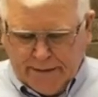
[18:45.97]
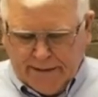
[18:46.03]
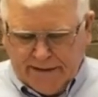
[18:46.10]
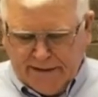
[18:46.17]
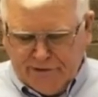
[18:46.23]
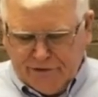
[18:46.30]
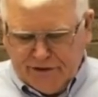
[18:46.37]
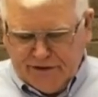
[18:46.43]

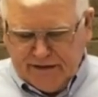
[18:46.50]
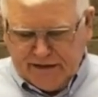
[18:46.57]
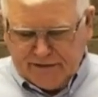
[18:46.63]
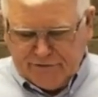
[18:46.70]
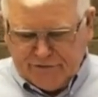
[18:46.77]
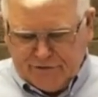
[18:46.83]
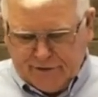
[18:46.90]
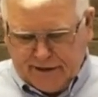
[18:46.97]
Is it
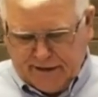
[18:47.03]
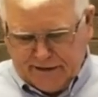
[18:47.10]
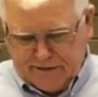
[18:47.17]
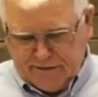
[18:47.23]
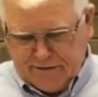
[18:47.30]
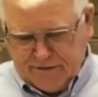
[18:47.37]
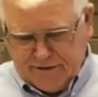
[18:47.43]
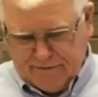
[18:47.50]
not
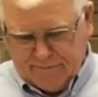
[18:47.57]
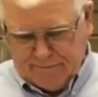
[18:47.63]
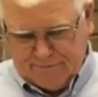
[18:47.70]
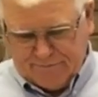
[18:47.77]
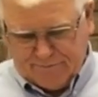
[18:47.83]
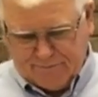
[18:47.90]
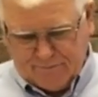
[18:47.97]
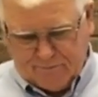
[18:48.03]
strange,
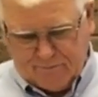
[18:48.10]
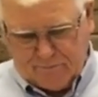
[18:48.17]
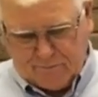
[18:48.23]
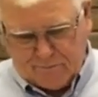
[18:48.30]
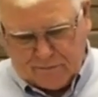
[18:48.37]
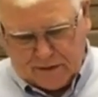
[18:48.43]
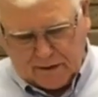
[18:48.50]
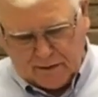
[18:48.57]

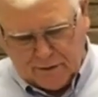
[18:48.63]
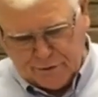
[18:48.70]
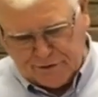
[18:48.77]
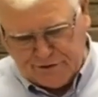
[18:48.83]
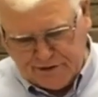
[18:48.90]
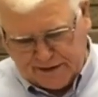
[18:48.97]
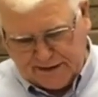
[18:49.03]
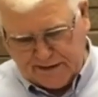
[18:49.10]

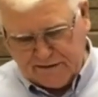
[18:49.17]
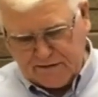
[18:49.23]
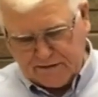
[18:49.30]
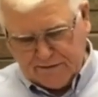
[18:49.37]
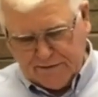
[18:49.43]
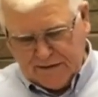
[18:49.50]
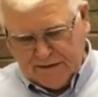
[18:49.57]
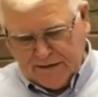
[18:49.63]
Lewis asked,
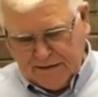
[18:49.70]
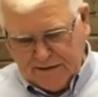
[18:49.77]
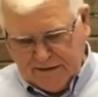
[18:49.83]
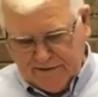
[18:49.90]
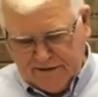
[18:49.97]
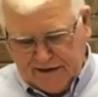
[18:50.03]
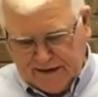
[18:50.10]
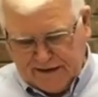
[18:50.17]

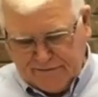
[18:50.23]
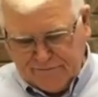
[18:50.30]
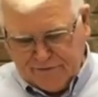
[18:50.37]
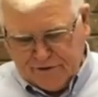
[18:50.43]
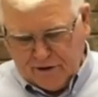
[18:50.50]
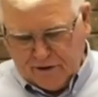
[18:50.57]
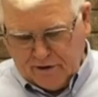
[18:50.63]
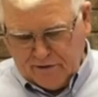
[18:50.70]
that
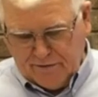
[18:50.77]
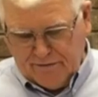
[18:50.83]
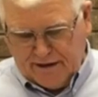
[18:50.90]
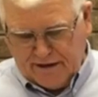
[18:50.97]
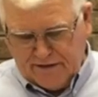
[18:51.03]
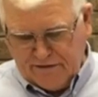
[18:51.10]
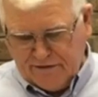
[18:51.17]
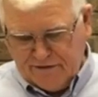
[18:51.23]
after all
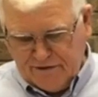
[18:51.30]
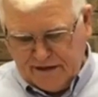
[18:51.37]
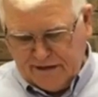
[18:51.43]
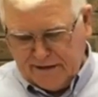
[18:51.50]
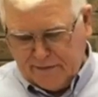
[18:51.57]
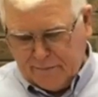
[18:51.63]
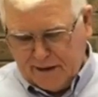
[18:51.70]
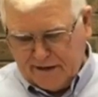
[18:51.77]
that is
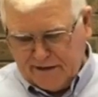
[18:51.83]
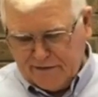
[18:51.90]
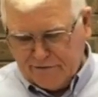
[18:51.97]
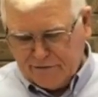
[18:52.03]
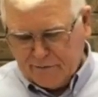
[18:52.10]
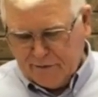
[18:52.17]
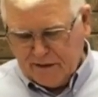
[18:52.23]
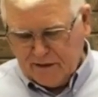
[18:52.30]
said about
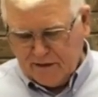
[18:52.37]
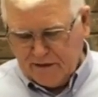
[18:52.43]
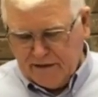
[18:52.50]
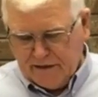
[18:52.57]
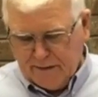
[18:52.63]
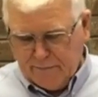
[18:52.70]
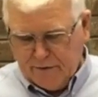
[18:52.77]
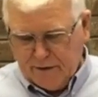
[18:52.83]
instrumental
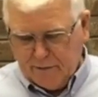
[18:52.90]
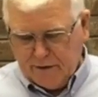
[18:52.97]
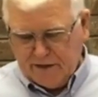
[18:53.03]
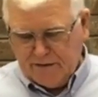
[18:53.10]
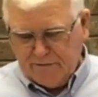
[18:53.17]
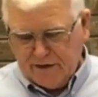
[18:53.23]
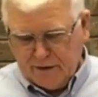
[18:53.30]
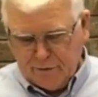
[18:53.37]
accompaniment
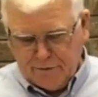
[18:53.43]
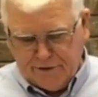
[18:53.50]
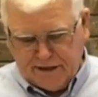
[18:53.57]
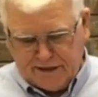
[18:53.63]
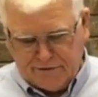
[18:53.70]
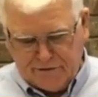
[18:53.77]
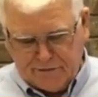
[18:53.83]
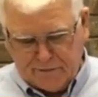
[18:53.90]
in the Old
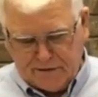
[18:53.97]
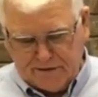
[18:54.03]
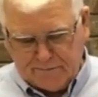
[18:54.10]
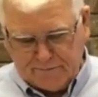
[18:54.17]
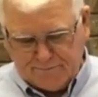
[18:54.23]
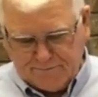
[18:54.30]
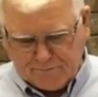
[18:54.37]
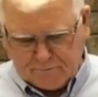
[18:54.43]
Testament,
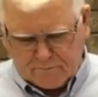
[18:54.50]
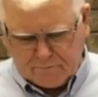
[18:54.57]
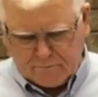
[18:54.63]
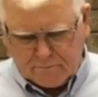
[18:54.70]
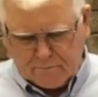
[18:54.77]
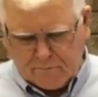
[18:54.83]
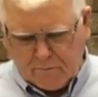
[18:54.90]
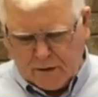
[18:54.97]

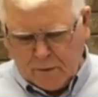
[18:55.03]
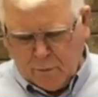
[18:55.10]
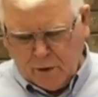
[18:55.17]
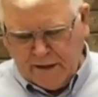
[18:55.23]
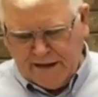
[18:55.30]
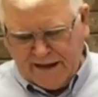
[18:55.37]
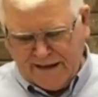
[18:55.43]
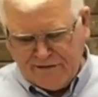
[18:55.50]

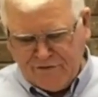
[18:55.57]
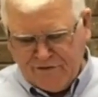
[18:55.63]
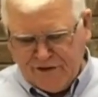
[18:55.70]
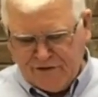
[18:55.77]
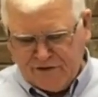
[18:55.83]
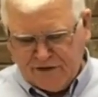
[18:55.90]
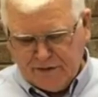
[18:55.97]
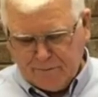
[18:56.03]
one has
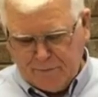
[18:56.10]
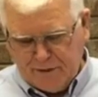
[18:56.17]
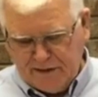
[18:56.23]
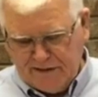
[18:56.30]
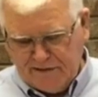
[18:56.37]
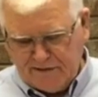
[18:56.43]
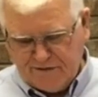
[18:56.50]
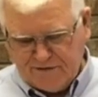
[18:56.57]
this
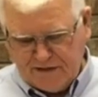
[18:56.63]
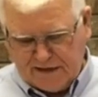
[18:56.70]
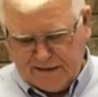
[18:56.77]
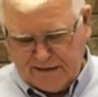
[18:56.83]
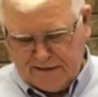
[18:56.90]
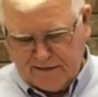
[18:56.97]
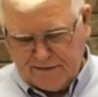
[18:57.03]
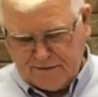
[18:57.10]
complete
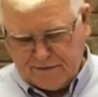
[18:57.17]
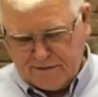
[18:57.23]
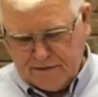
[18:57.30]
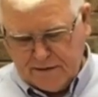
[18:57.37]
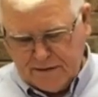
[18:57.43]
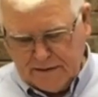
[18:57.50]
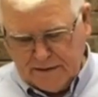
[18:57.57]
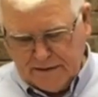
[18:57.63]
silence
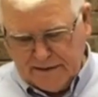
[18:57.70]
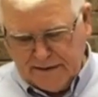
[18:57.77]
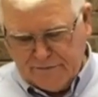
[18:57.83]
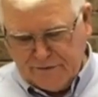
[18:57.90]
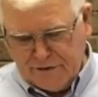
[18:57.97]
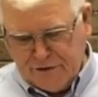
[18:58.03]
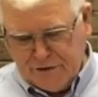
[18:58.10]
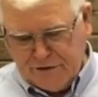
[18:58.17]
in
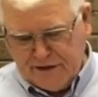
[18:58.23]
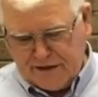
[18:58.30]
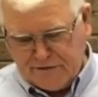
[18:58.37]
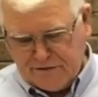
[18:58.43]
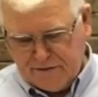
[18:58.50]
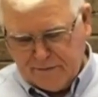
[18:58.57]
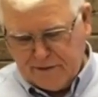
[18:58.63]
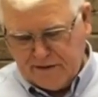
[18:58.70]
the New
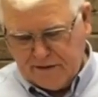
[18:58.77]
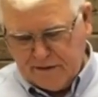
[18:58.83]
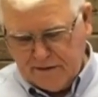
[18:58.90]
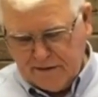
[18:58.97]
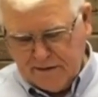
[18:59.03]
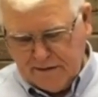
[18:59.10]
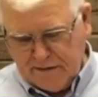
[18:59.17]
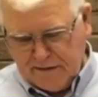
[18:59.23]
Testament
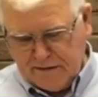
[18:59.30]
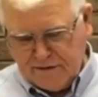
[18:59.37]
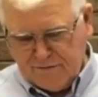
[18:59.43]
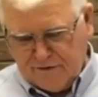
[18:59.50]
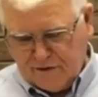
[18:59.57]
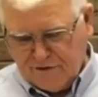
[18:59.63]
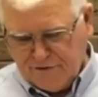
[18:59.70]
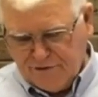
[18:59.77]
as
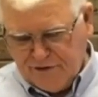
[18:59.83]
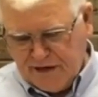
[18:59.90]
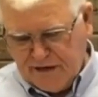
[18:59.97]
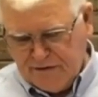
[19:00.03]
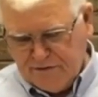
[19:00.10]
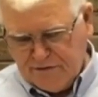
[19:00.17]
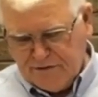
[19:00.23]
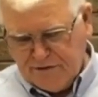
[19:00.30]
far as
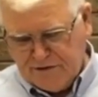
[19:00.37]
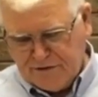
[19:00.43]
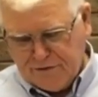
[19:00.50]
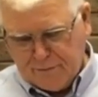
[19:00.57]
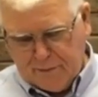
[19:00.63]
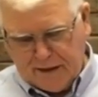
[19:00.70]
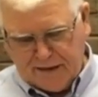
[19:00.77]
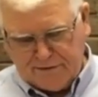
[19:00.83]
Jesus, his
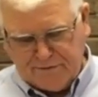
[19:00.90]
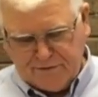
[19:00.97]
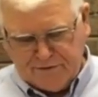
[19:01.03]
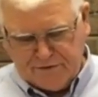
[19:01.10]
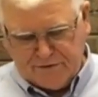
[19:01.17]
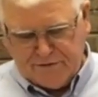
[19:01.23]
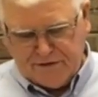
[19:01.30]
apostles, and